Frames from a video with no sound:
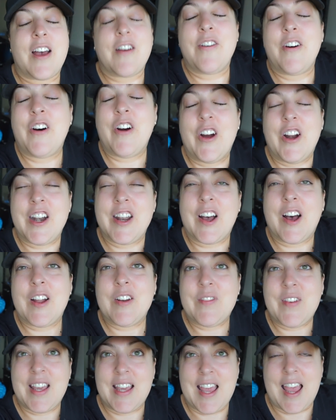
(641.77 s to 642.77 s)
Hard
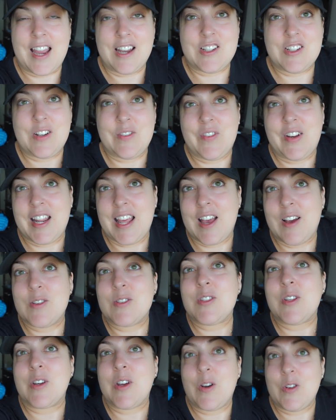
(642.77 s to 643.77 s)
on vacation video,
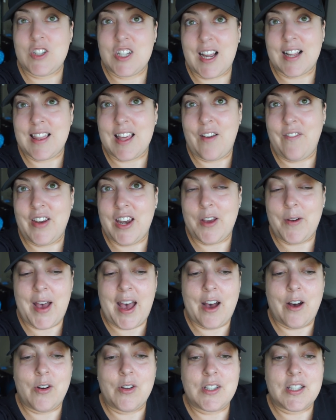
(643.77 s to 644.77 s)
so go check that video
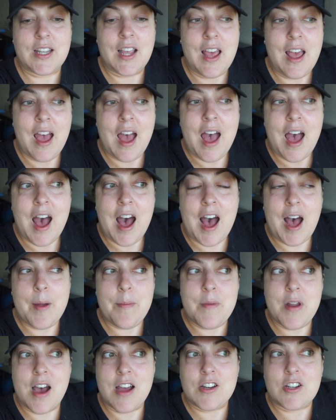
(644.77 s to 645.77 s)
out.
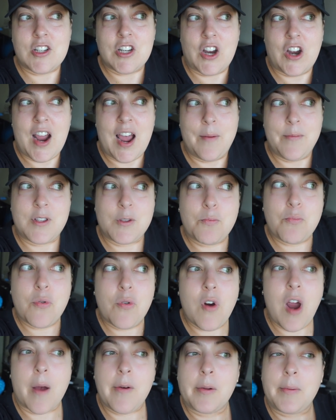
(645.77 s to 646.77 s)
I'm not sure. It's
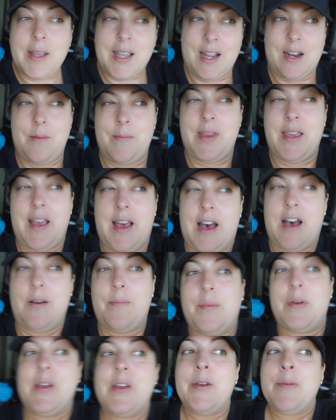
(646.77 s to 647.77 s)
probably going to be
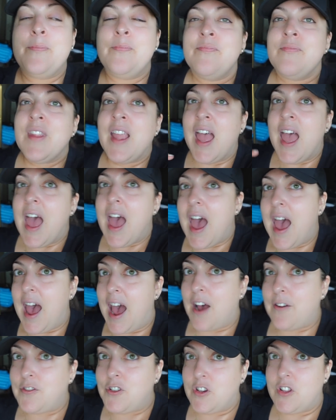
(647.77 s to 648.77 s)
up
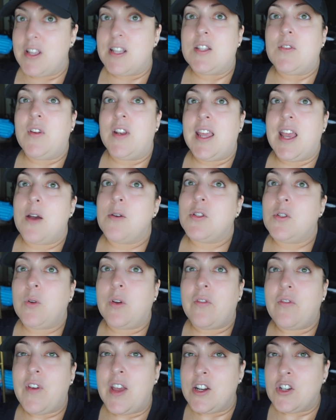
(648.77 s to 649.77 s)
after this video,
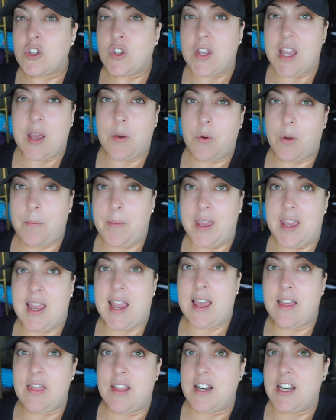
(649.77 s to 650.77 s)
so eventually it will be
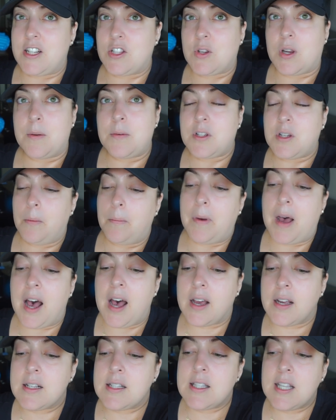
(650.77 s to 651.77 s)
in the description
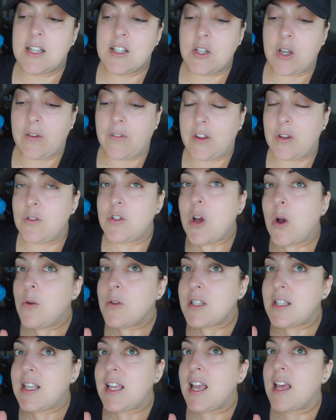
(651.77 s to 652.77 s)
box. So if you
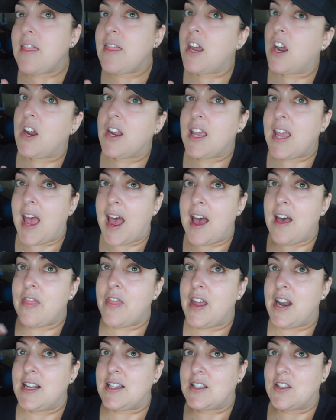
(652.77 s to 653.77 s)
don't see it there yet,
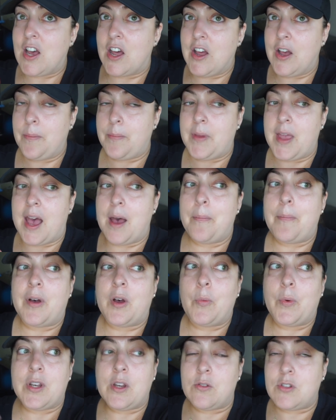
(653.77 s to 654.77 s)
then it's not up yet,
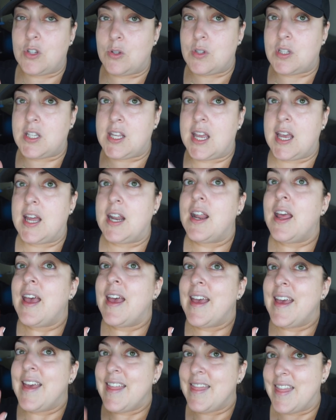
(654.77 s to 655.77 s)
but when you do see it,
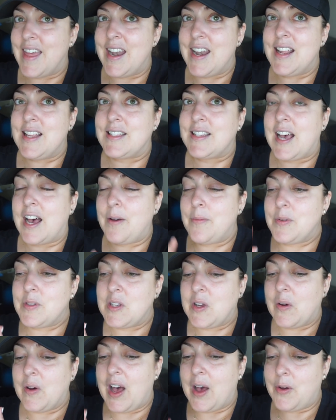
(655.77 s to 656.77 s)
then it is up.
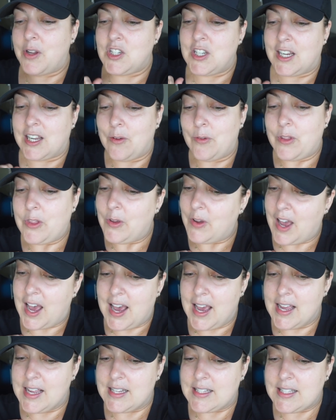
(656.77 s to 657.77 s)
So I will check in with you
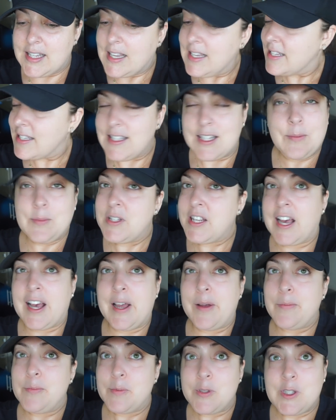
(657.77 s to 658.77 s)
guys
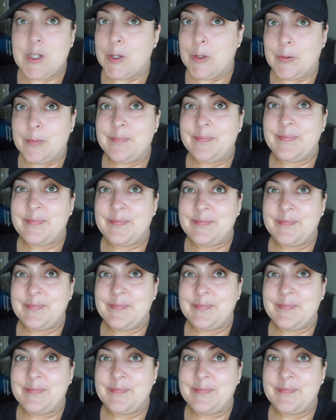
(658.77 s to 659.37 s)
sometime soon.